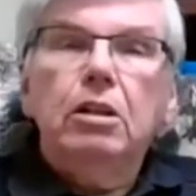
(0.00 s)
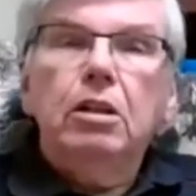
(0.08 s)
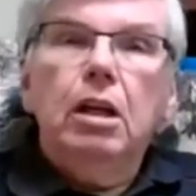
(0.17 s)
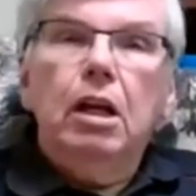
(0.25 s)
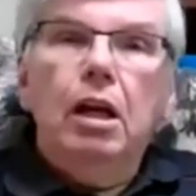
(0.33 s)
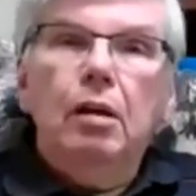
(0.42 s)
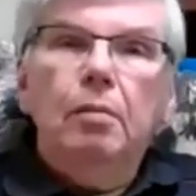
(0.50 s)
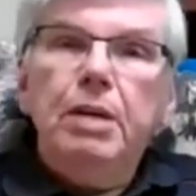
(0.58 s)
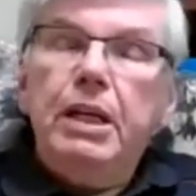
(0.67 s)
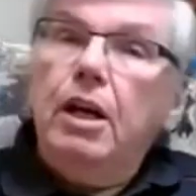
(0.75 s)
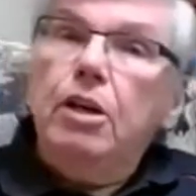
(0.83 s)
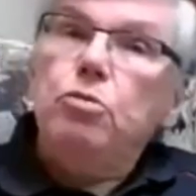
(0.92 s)
uh,
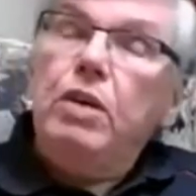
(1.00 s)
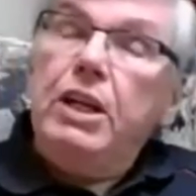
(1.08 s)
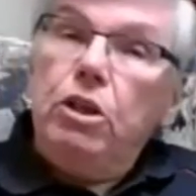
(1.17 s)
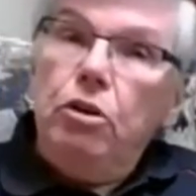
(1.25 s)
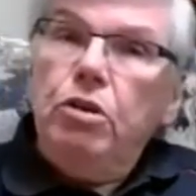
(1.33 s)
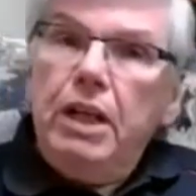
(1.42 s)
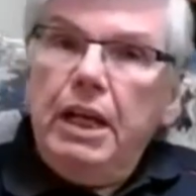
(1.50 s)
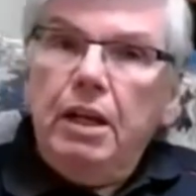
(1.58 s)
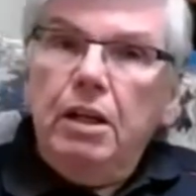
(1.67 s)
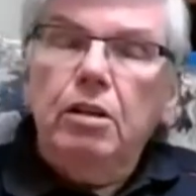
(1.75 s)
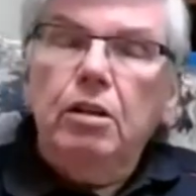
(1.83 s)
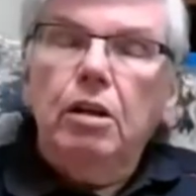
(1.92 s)
because we do need
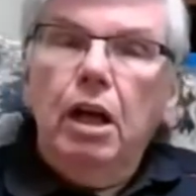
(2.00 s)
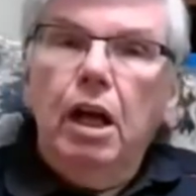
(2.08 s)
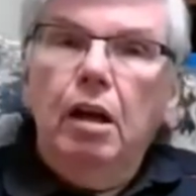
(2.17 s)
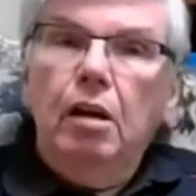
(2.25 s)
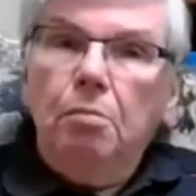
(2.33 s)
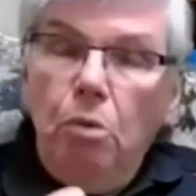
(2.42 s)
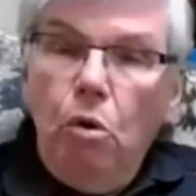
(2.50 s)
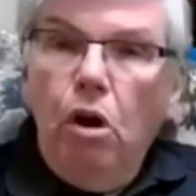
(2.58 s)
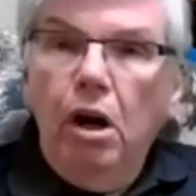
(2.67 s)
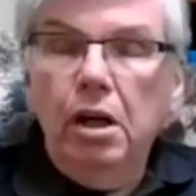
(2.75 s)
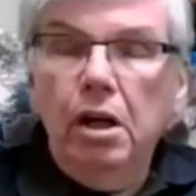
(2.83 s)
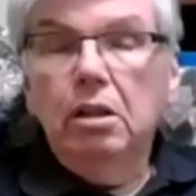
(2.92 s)
uh,
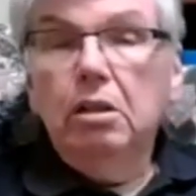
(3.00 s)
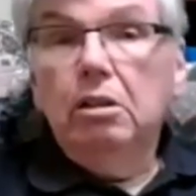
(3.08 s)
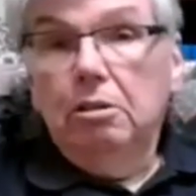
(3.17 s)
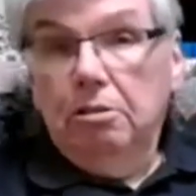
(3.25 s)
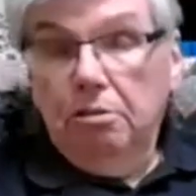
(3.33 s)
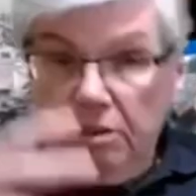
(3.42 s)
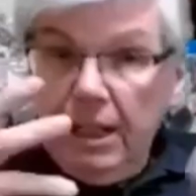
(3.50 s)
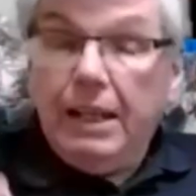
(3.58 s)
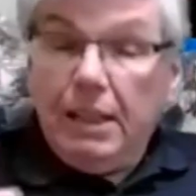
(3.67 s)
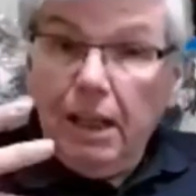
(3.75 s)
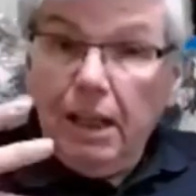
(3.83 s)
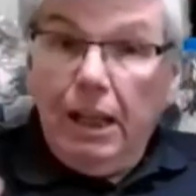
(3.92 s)
more
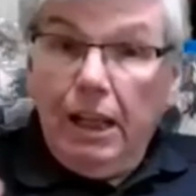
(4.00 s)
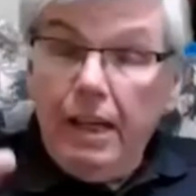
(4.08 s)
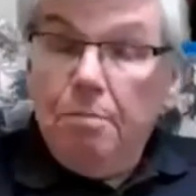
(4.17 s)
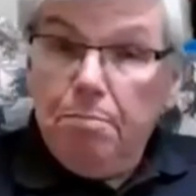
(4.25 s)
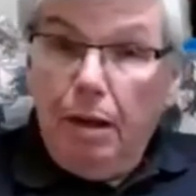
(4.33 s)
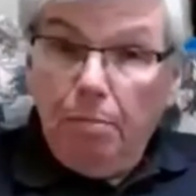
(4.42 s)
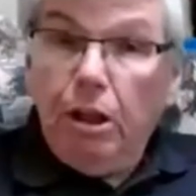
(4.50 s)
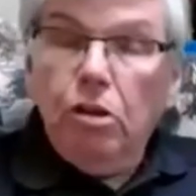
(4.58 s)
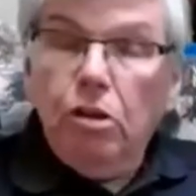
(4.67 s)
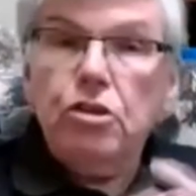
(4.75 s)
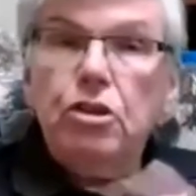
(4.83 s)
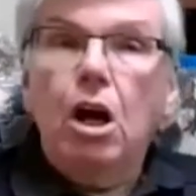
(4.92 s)
technically biblical
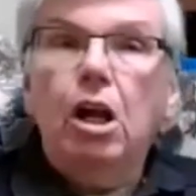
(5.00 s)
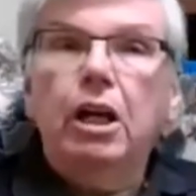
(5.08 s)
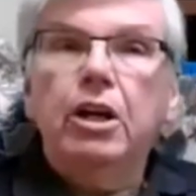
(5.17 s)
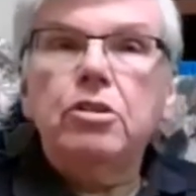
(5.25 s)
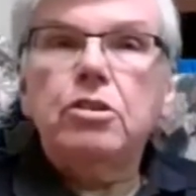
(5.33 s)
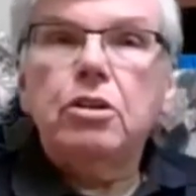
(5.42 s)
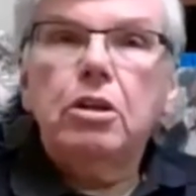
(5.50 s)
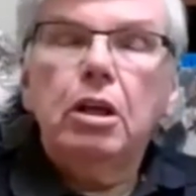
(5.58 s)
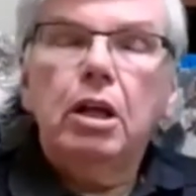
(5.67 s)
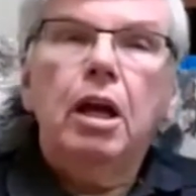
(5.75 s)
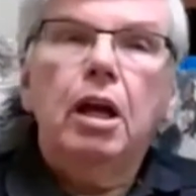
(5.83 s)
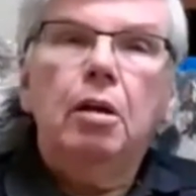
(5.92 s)
scholars.
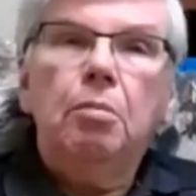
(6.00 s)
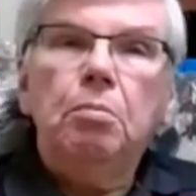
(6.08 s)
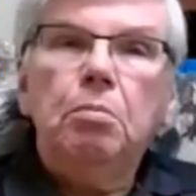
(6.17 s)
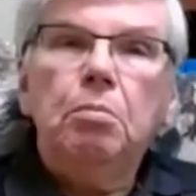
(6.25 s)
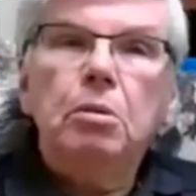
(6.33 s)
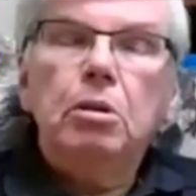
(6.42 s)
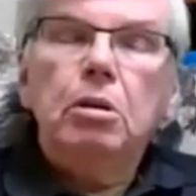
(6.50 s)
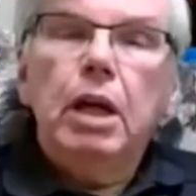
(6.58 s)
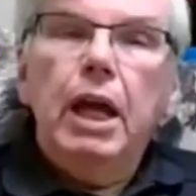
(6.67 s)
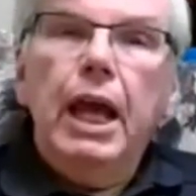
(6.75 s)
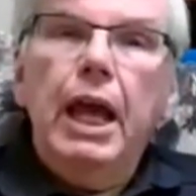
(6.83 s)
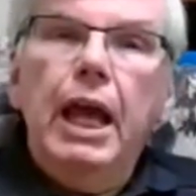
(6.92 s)
Um,
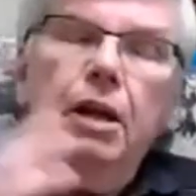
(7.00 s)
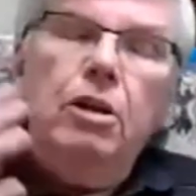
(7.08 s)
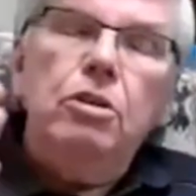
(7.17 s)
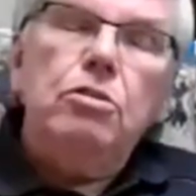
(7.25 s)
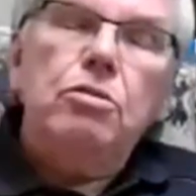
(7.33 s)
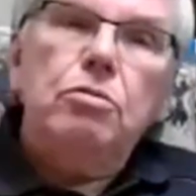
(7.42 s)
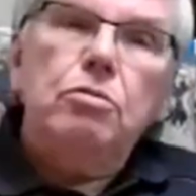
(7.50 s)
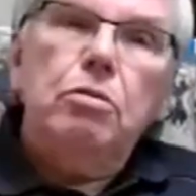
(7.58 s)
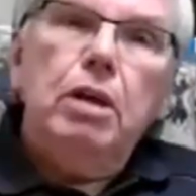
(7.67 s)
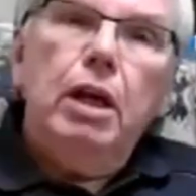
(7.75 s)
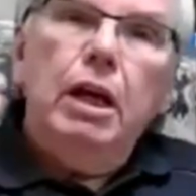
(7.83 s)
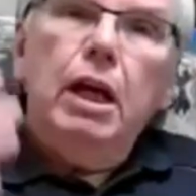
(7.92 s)
and,
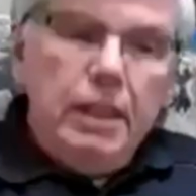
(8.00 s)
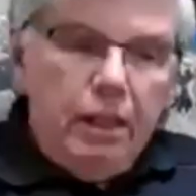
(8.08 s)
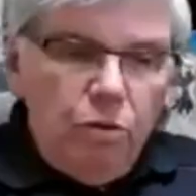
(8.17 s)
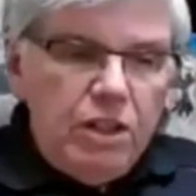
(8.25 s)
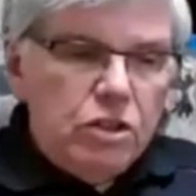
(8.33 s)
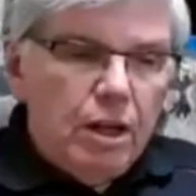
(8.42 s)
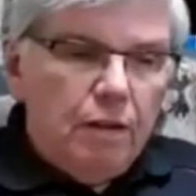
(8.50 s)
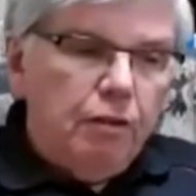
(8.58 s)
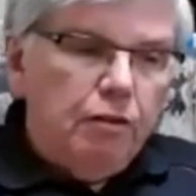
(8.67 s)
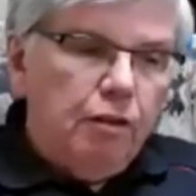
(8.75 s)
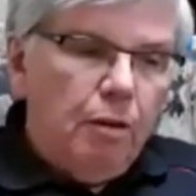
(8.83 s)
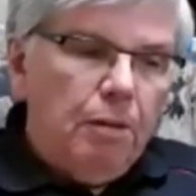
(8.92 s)
and I think we suffer
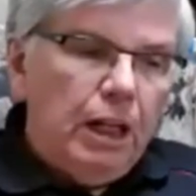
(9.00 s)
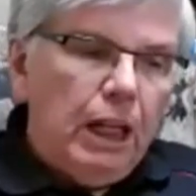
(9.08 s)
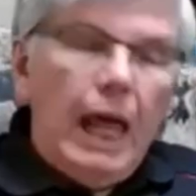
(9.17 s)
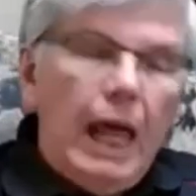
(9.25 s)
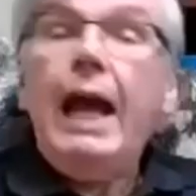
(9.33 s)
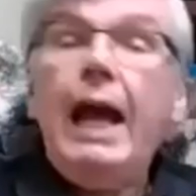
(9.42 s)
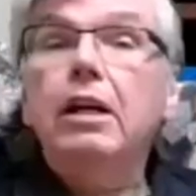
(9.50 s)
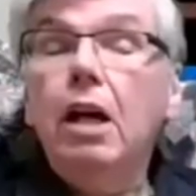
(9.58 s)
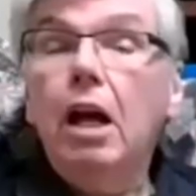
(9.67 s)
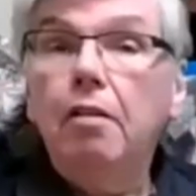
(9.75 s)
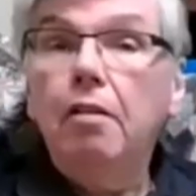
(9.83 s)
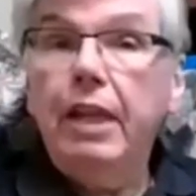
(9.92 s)
from a lack
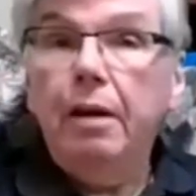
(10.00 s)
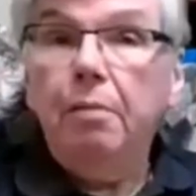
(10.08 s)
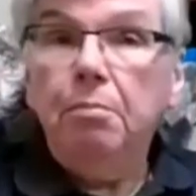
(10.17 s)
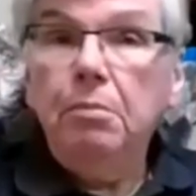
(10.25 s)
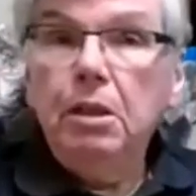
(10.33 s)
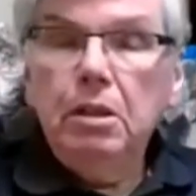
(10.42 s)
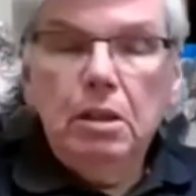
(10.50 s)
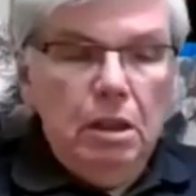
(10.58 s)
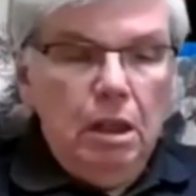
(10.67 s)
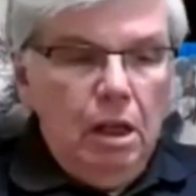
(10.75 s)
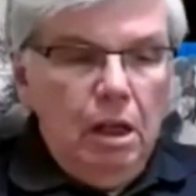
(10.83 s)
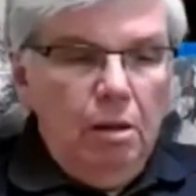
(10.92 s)
of them.
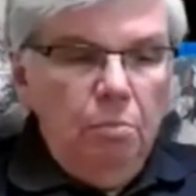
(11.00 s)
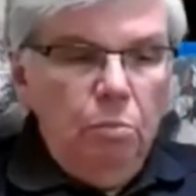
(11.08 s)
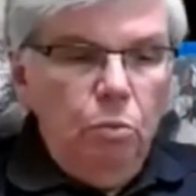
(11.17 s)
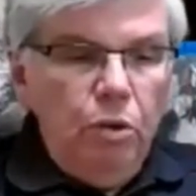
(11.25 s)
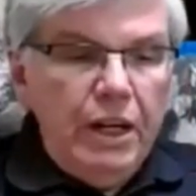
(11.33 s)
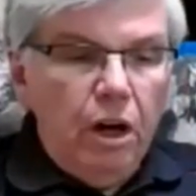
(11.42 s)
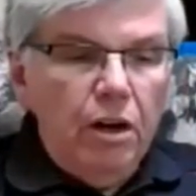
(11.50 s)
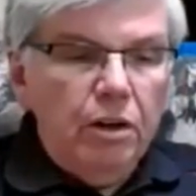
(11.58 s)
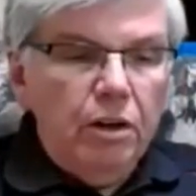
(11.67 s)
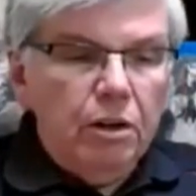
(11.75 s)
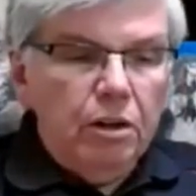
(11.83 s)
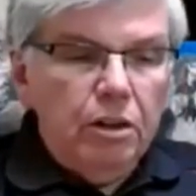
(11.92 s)
Um, we are
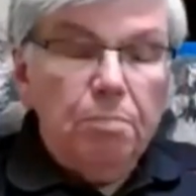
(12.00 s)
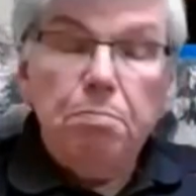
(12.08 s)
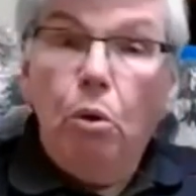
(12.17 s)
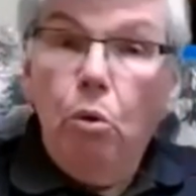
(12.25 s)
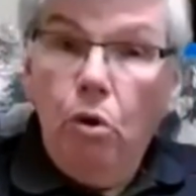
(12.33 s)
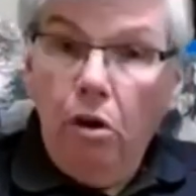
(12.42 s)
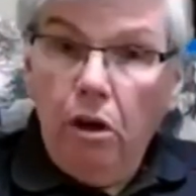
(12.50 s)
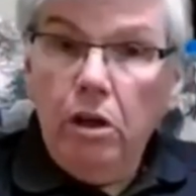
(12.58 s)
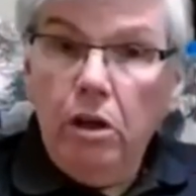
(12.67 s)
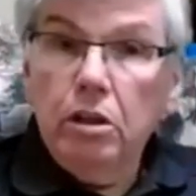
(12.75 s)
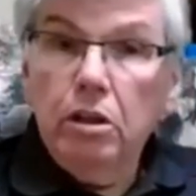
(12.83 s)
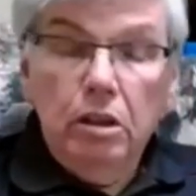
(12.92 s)
the
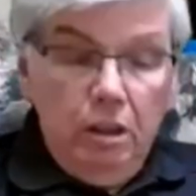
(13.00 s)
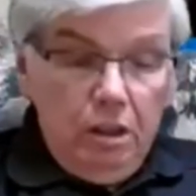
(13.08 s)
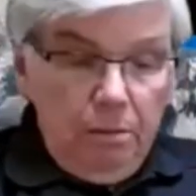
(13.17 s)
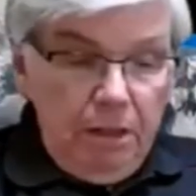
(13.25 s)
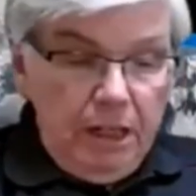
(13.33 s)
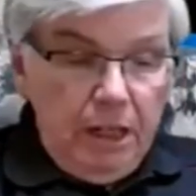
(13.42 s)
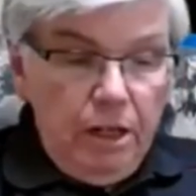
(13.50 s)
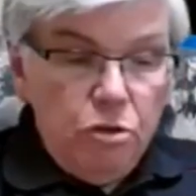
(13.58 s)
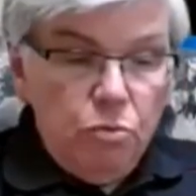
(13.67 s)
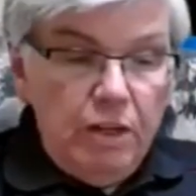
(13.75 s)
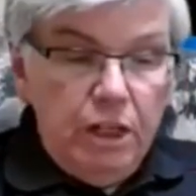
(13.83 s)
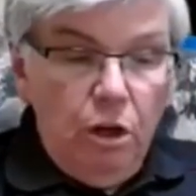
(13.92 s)
poorer because
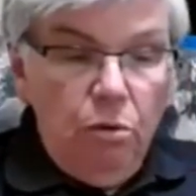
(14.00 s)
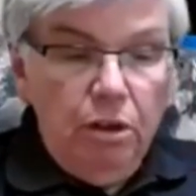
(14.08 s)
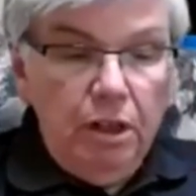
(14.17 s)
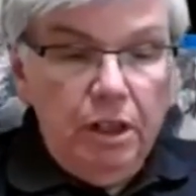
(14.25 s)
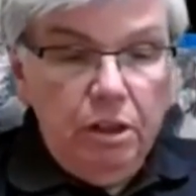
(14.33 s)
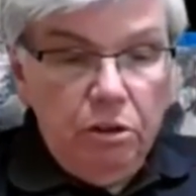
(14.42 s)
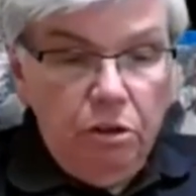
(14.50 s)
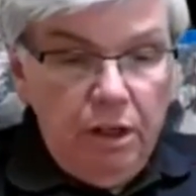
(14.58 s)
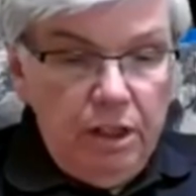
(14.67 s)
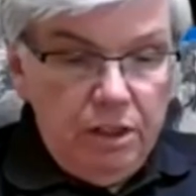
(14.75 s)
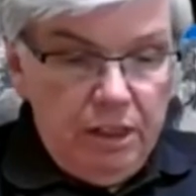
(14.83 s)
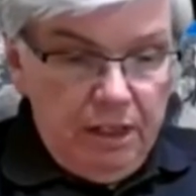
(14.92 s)
we don't
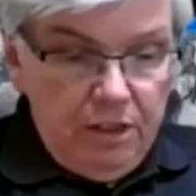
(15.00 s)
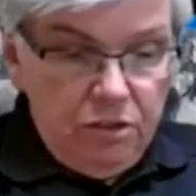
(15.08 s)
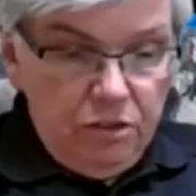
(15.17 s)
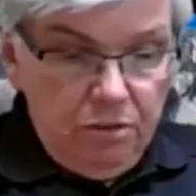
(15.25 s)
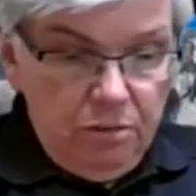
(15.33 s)
encourage this.